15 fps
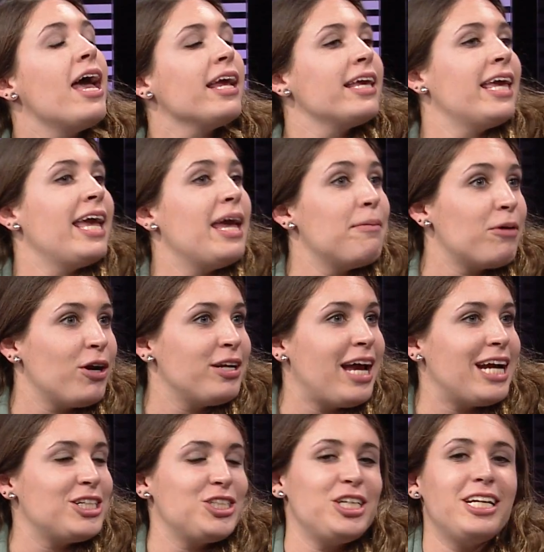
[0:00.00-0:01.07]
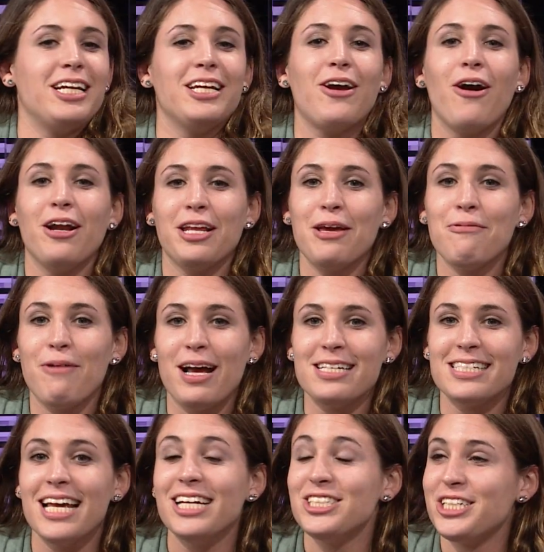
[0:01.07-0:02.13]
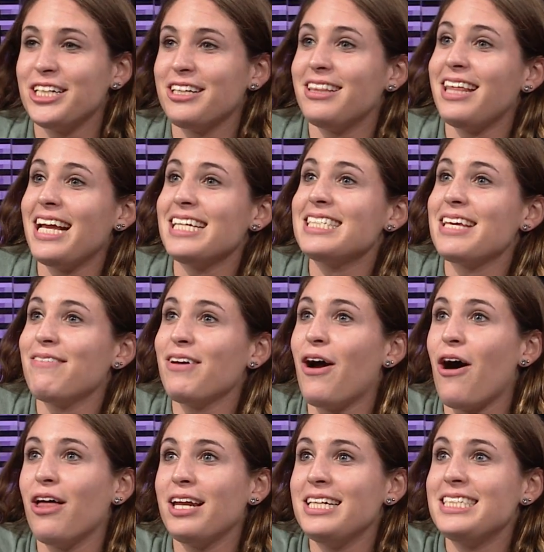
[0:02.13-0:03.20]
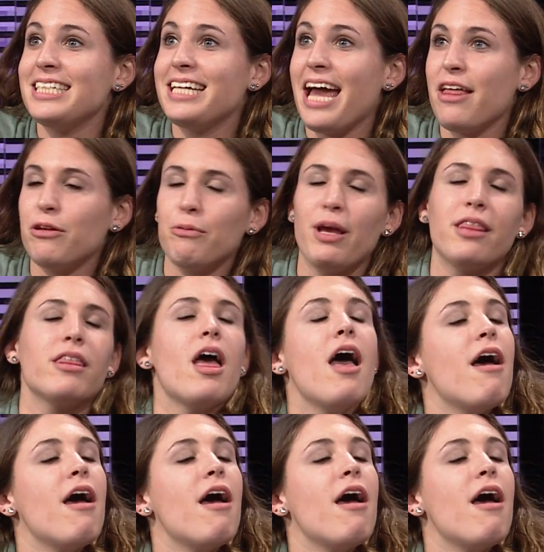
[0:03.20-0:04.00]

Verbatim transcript: Kim Kardashian and Kanye West shared the Thanksgiving holiday together with